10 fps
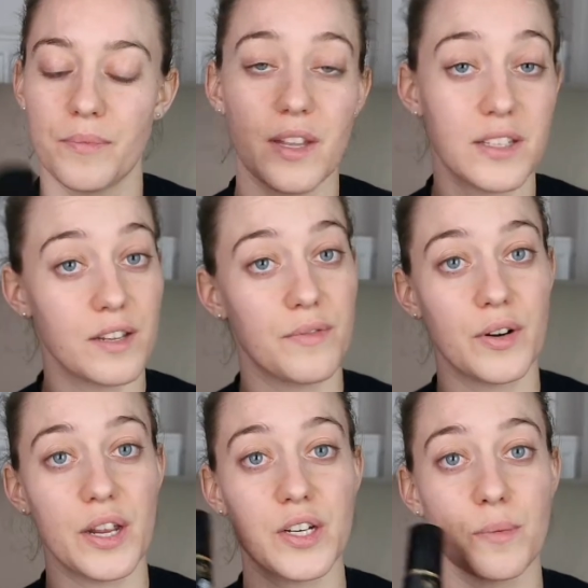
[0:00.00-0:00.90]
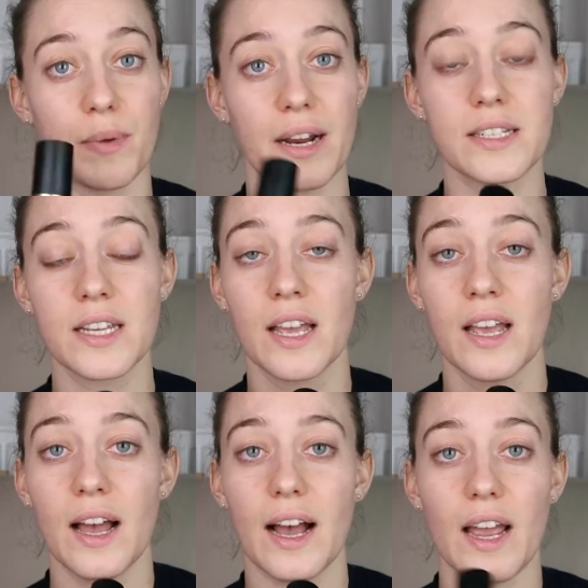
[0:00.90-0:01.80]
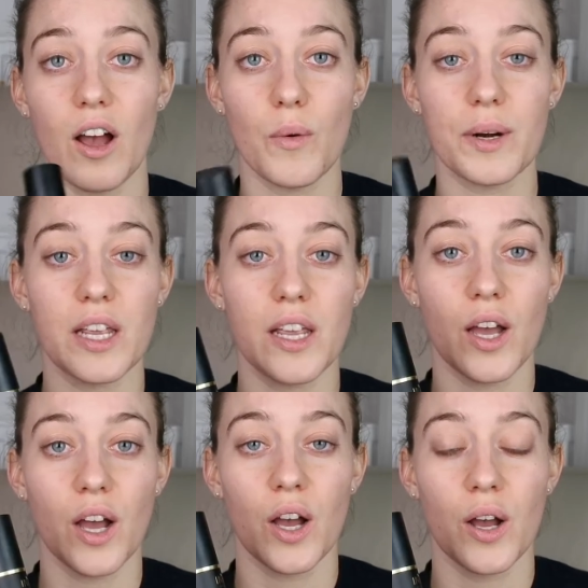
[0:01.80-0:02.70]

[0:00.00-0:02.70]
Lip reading: that's the foundation brand. I already